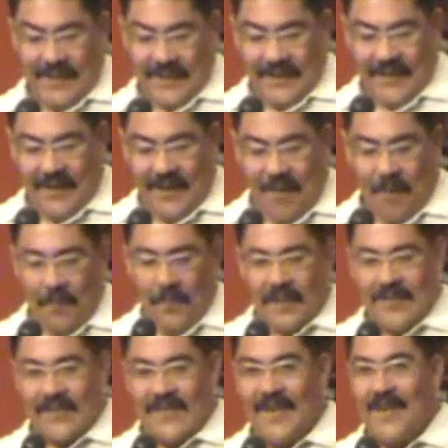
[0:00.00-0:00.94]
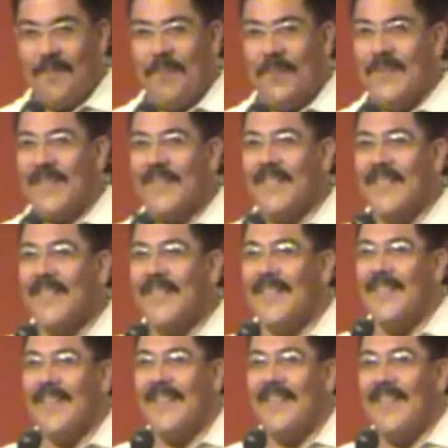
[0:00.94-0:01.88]
because she opens up and
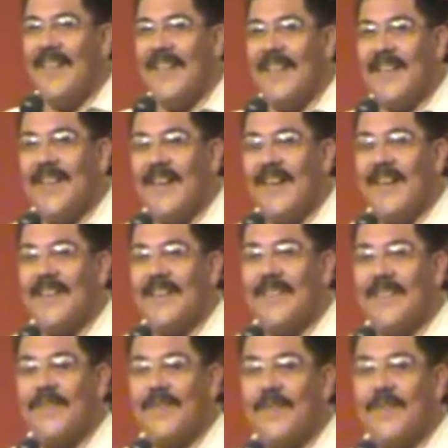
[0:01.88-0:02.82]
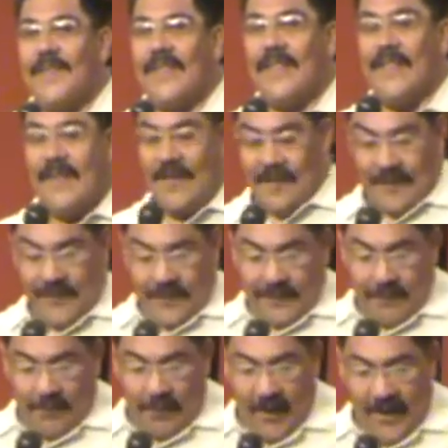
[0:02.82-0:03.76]
and uh, uh,
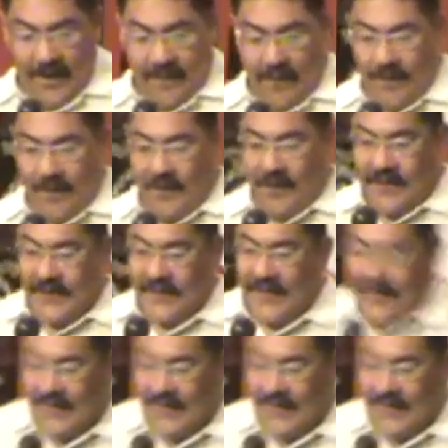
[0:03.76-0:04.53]
just pray for her. She